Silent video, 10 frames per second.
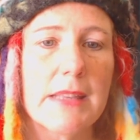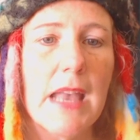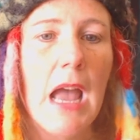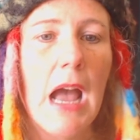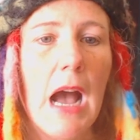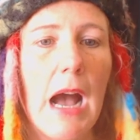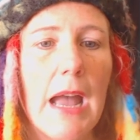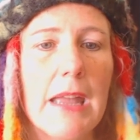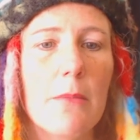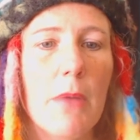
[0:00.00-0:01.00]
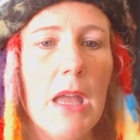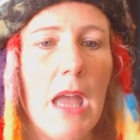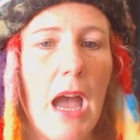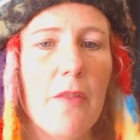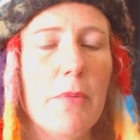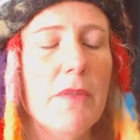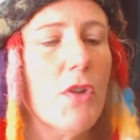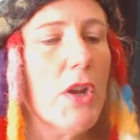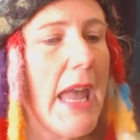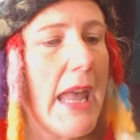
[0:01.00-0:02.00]
because I've been
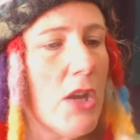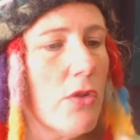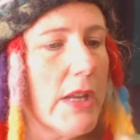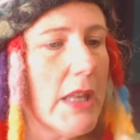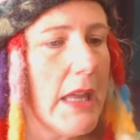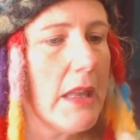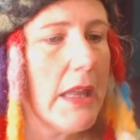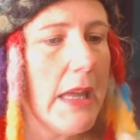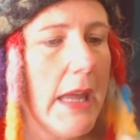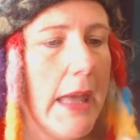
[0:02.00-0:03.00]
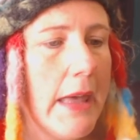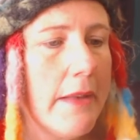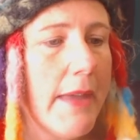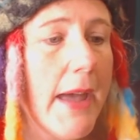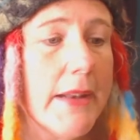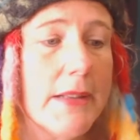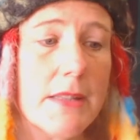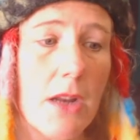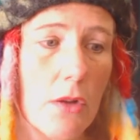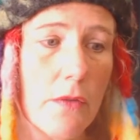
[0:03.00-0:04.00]
very angry lately, and that
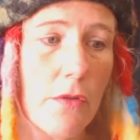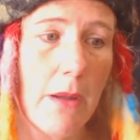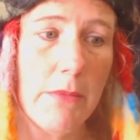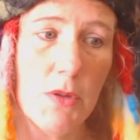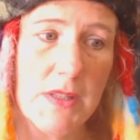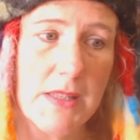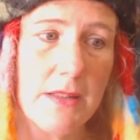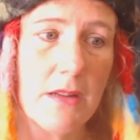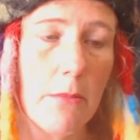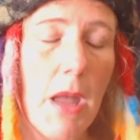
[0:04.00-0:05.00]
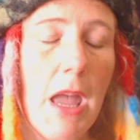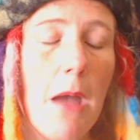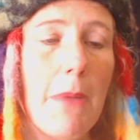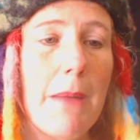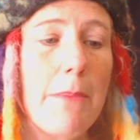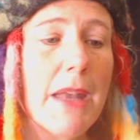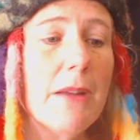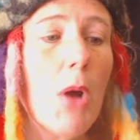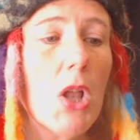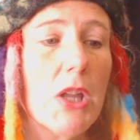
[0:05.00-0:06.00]
is not good for my immune system. My
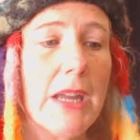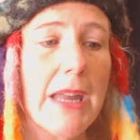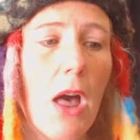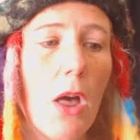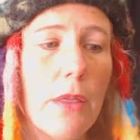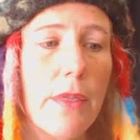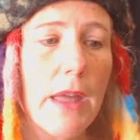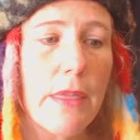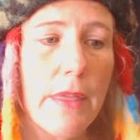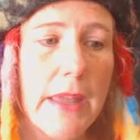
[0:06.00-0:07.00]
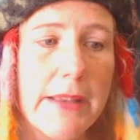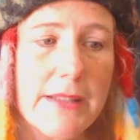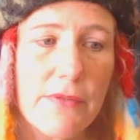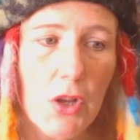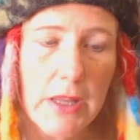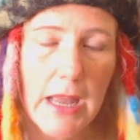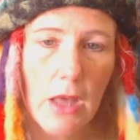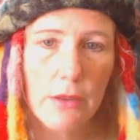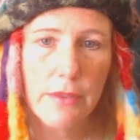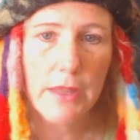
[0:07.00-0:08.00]
metabolic health, I think, is fairly
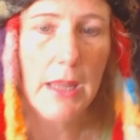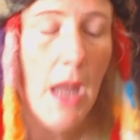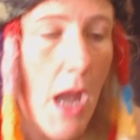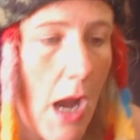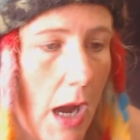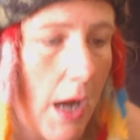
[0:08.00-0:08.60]
healthy.